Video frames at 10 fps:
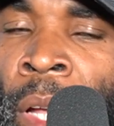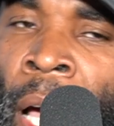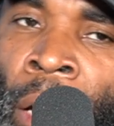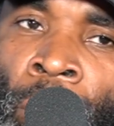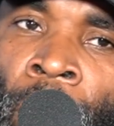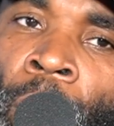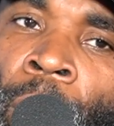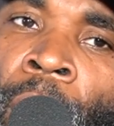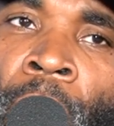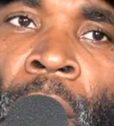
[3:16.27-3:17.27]
I don't know,
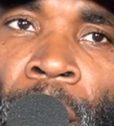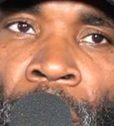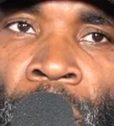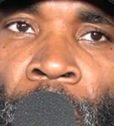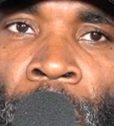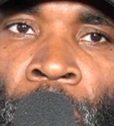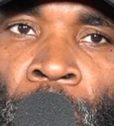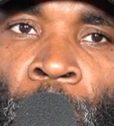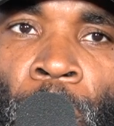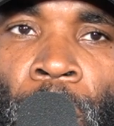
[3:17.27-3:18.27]
because
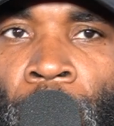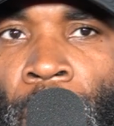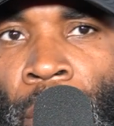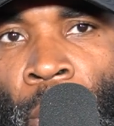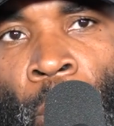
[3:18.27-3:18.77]
Shakur is